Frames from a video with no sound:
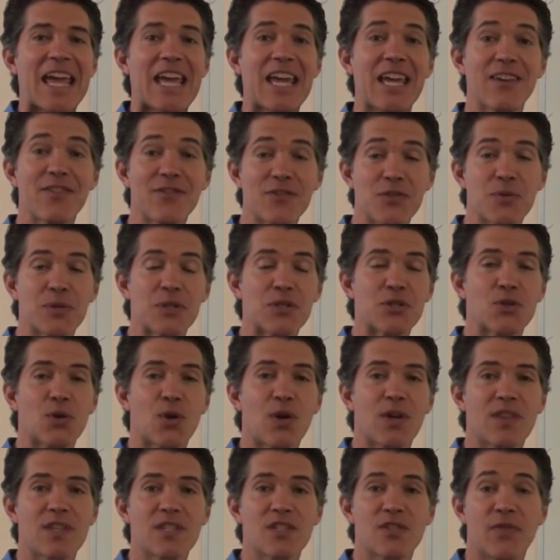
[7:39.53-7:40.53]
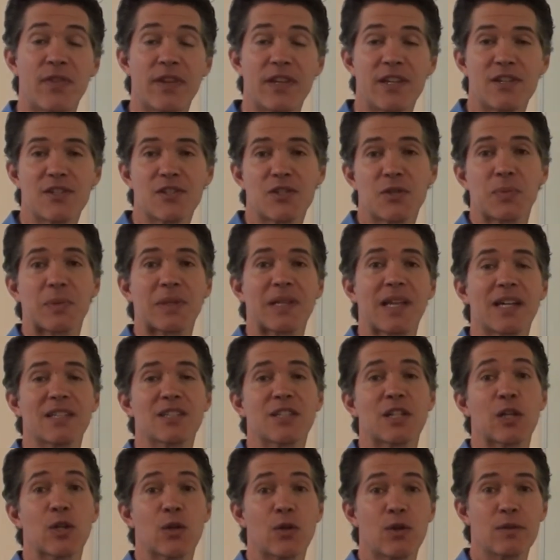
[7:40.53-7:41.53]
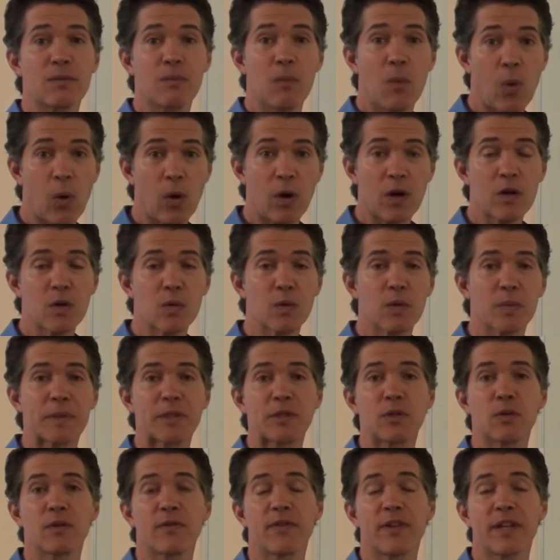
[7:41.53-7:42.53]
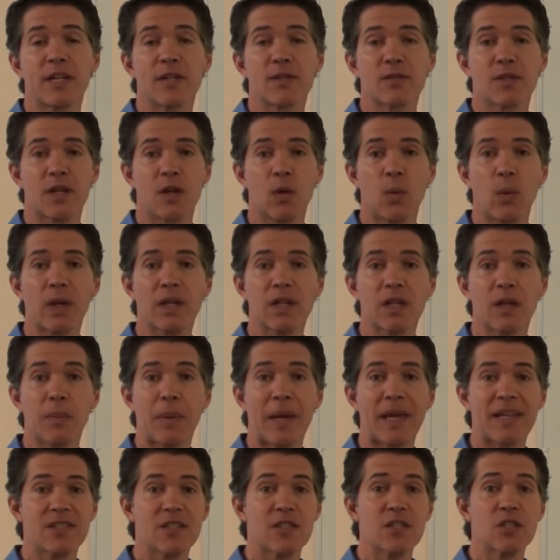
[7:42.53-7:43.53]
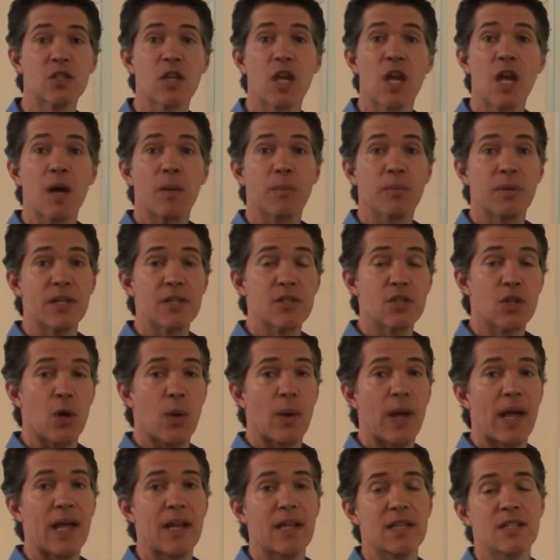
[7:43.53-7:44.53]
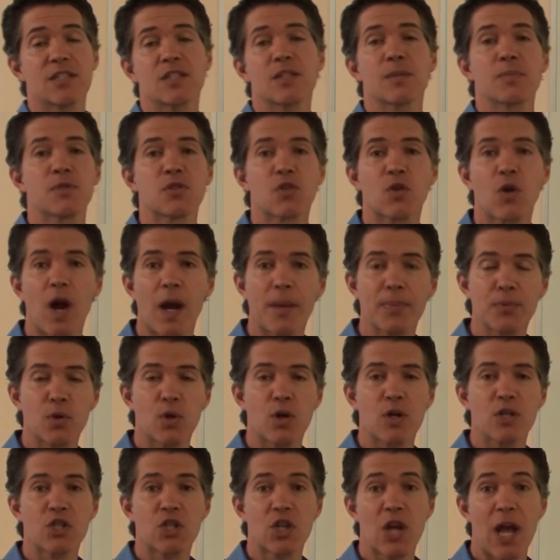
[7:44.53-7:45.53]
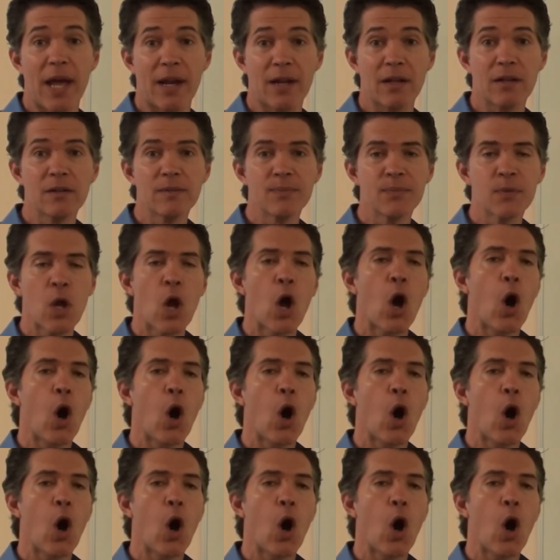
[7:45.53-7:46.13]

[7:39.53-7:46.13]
If you enjoy these videos and would like to learn more, we'll be doing videos on a weekly basis. Please go ahead and subscribe to our channel.